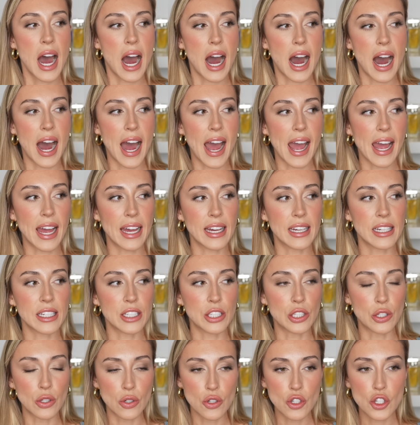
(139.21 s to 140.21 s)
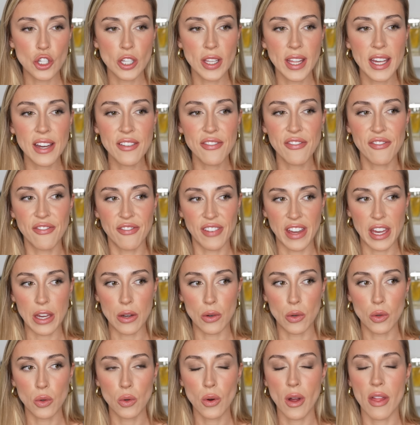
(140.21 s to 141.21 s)
I usually
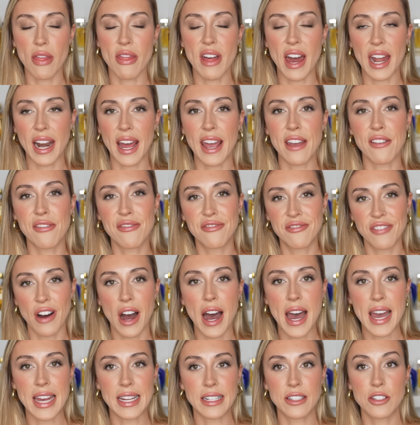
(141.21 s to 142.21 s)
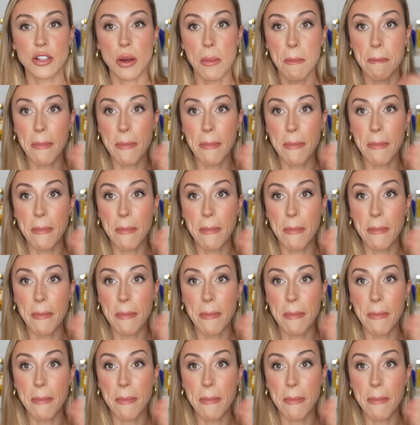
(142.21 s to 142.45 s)
feel that I find